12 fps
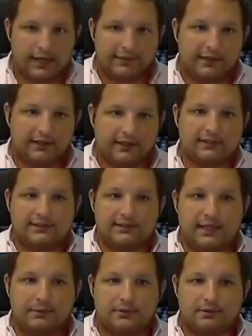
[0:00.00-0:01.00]
And I think it's the
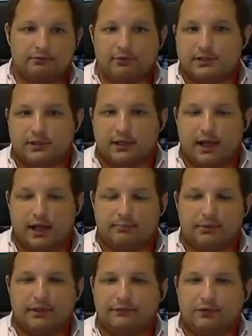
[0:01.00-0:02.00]
same as the reason I
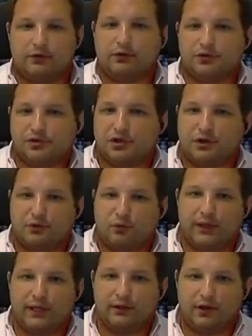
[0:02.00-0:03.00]
believe Google's going to
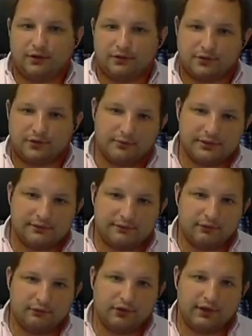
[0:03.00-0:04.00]
win long term is if
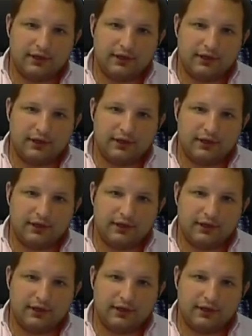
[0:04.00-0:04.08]
you